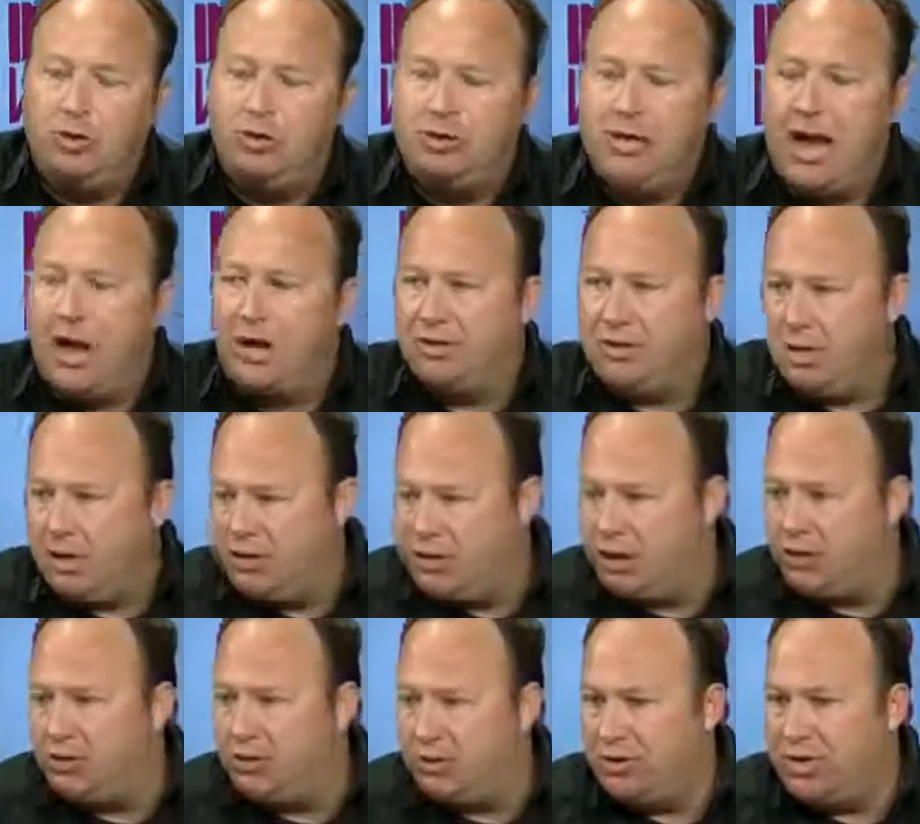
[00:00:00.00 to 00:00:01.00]
Skousen. Let's
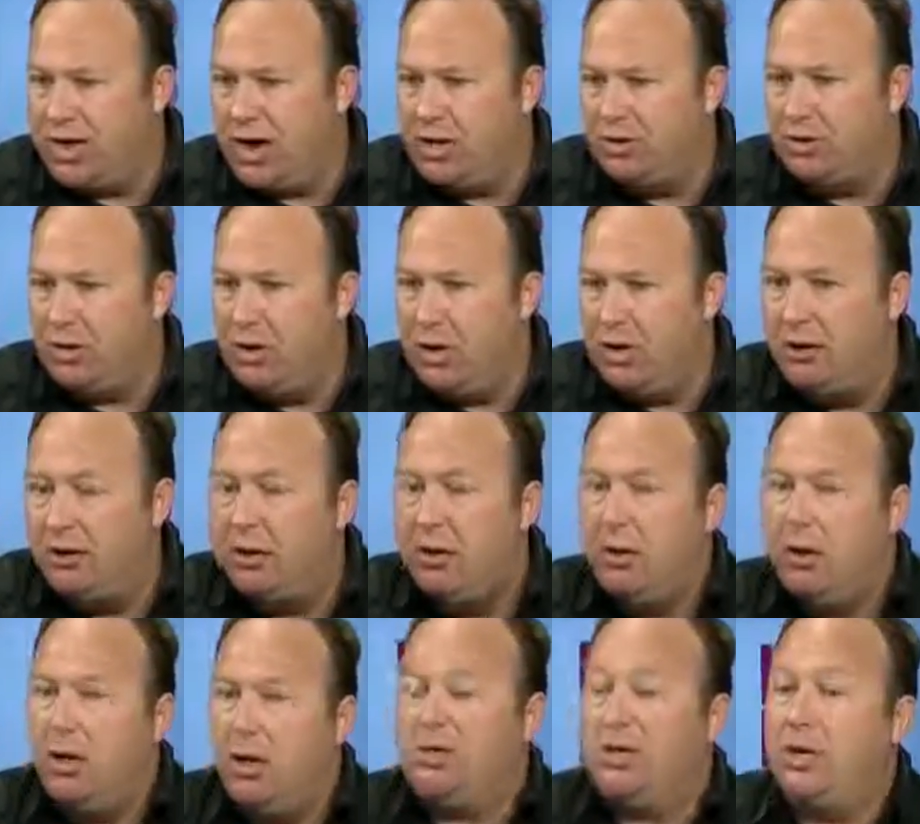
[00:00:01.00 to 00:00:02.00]
get Joel Skousen on.
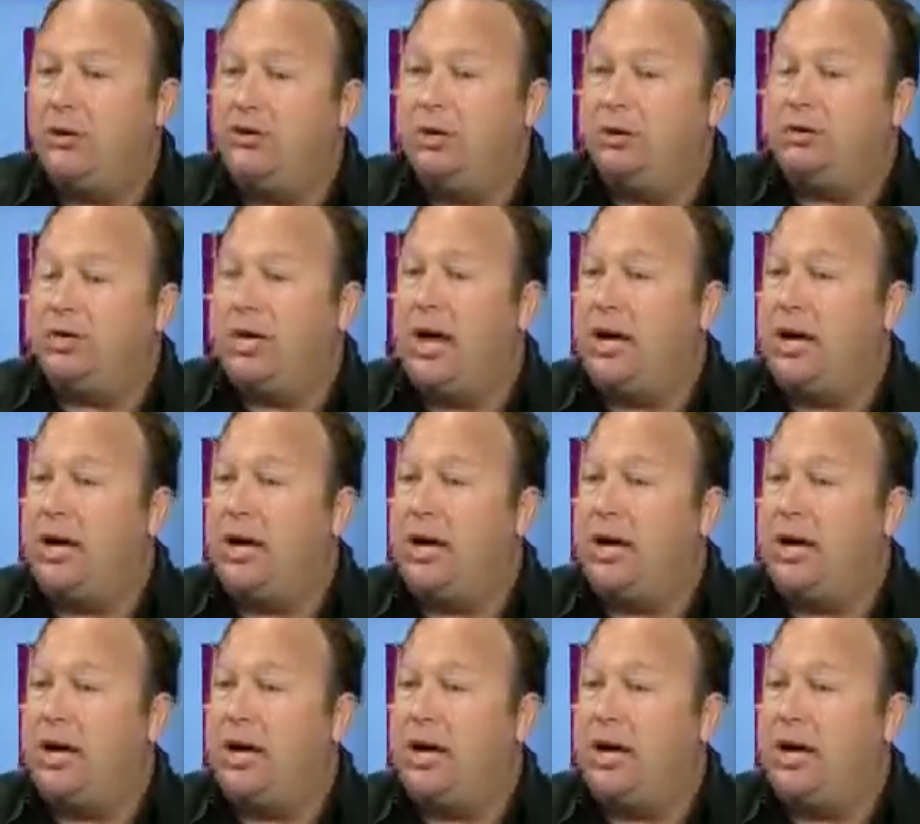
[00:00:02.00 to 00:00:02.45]
Let's get Joel